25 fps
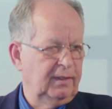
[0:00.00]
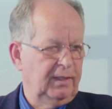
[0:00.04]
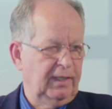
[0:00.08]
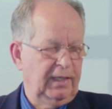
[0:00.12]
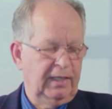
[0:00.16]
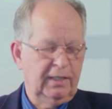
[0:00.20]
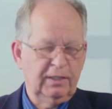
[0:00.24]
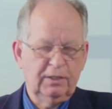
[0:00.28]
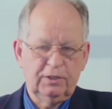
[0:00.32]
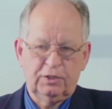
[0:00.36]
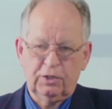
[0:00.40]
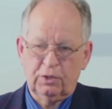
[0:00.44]

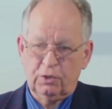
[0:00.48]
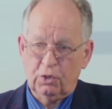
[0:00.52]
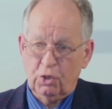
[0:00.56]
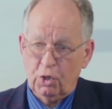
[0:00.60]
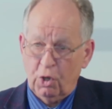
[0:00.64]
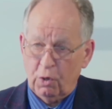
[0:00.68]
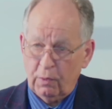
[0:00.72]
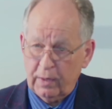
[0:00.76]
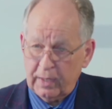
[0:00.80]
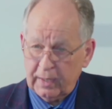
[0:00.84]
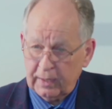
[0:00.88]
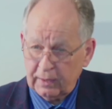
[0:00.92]
into
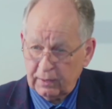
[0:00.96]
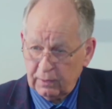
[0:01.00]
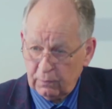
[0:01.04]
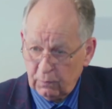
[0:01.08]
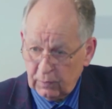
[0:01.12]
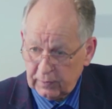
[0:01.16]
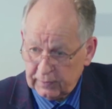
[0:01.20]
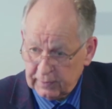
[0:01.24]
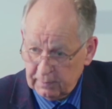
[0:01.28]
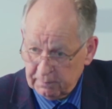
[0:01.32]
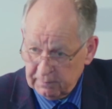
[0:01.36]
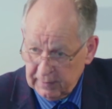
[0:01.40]
going
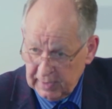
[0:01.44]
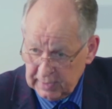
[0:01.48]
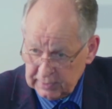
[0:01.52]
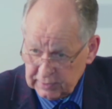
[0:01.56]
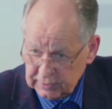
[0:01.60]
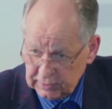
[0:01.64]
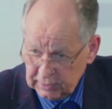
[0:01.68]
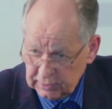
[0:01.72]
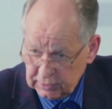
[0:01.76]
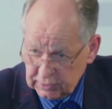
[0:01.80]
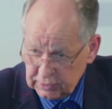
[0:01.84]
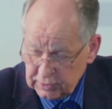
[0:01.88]
with the
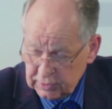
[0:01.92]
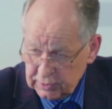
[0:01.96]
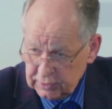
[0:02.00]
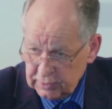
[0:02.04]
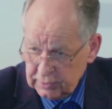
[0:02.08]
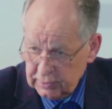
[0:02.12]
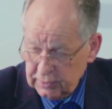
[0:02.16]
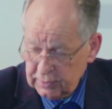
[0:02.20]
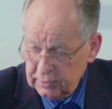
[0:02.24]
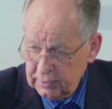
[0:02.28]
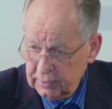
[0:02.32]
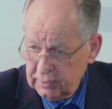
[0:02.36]
message
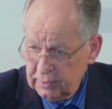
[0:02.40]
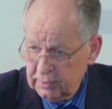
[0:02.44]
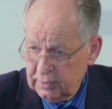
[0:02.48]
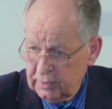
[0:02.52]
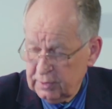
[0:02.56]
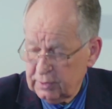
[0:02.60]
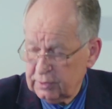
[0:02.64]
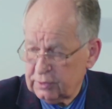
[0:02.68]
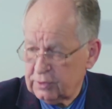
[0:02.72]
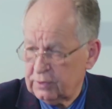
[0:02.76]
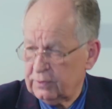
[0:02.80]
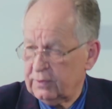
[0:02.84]

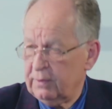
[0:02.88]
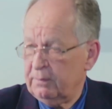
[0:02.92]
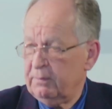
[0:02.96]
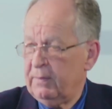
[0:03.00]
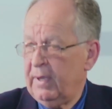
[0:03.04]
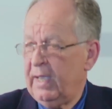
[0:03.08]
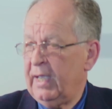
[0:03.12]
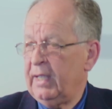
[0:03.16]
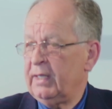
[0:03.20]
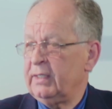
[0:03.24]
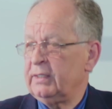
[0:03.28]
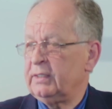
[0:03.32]
to the
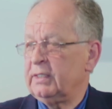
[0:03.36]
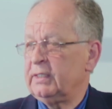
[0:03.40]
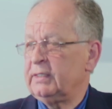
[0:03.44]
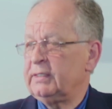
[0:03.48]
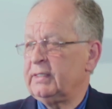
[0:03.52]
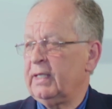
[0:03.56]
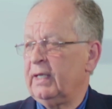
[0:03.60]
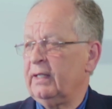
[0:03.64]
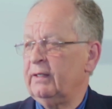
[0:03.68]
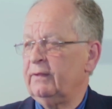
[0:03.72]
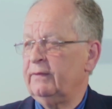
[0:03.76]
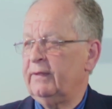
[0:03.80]
men to
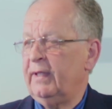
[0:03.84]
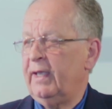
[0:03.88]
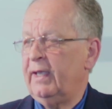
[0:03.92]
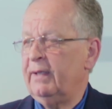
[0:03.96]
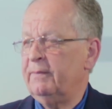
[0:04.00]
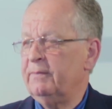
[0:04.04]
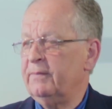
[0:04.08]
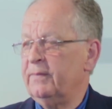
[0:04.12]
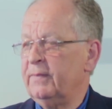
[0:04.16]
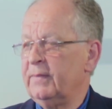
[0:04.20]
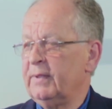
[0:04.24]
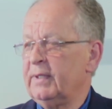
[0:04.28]
tell
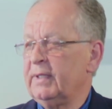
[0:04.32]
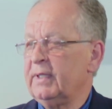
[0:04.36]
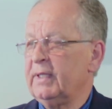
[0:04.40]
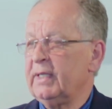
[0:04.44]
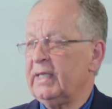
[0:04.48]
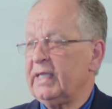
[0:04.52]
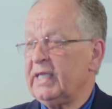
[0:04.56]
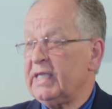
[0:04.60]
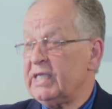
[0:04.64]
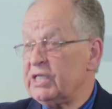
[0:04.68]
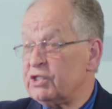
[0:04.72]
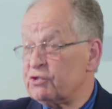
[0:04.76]
them,
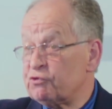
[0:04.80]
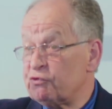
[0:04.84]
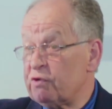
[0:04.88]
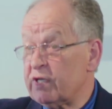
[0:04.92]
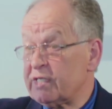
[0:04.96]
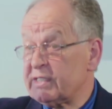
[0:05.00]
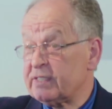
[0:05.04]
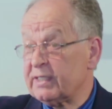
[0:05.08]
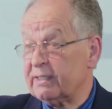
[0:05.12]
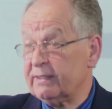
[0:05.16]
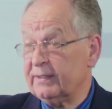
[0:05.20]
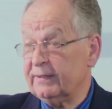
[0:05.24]
He's
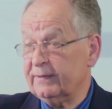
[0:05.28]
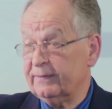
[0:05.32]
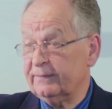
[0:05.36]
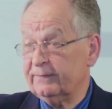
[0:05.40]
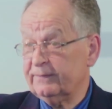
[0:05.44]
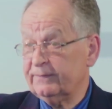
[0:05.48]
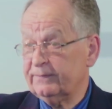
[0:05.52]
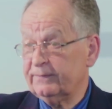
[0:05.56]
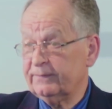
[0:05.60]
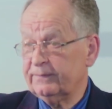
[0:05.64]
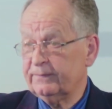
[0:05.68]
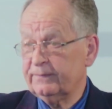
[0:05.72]
risen.
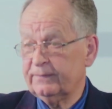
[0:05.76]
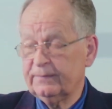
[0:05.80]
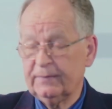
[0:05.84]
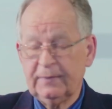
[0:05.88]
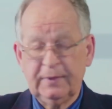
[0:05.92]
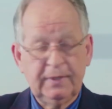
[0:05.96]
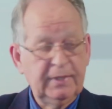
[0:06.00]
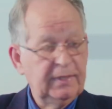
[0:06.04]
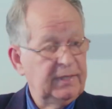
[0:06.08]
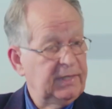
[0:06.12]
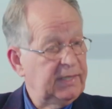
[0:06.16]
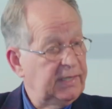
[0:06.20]

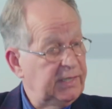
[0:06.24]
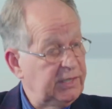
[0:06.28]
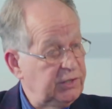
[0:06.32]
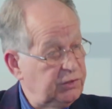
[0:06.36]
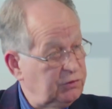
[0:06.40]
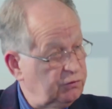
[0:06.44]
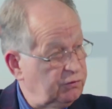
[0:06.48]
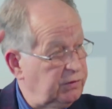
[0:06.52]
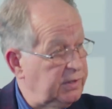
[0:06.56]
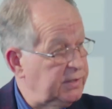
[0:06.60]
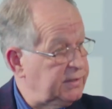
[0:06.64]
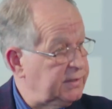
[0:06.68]

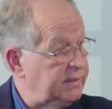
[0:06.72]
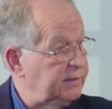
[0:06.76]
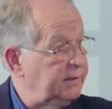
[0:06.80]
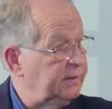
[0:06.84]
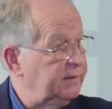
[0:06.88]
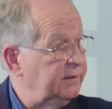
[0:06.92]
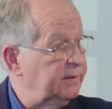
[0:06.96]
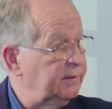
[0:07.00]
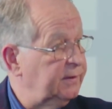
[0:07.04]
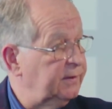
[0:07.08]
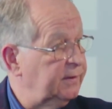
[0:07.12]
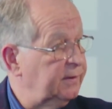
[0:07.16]
He's risen.
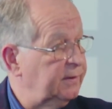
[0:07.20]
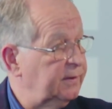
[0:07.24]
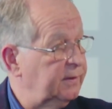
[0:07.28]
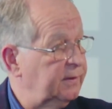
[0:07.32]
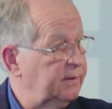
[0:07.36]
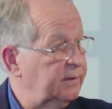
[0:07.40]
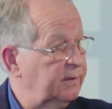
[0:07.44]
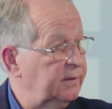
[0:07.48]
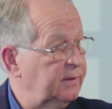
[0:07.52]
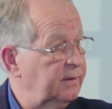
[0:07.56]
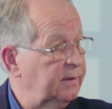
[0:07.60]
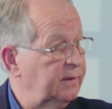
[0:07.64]

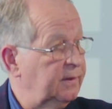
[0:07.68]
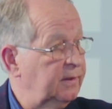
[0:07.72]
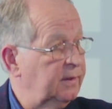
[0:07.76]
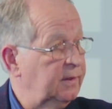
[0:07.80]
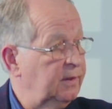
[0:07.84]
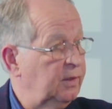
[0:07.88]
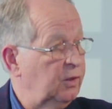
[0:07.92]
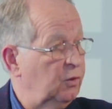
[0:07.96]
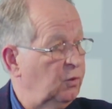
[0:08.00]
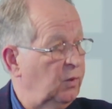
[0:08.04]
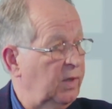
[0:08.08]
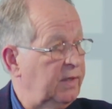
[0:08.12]

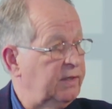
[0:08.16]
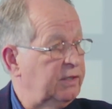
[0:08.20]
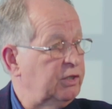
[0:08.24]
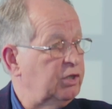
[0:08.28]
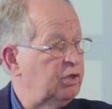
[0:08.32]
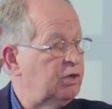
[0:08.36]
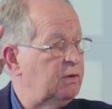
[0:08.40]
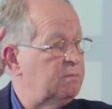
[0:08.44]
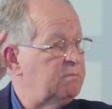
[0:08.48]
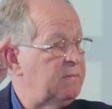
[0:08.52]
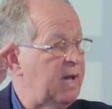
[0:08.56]
Whether you're a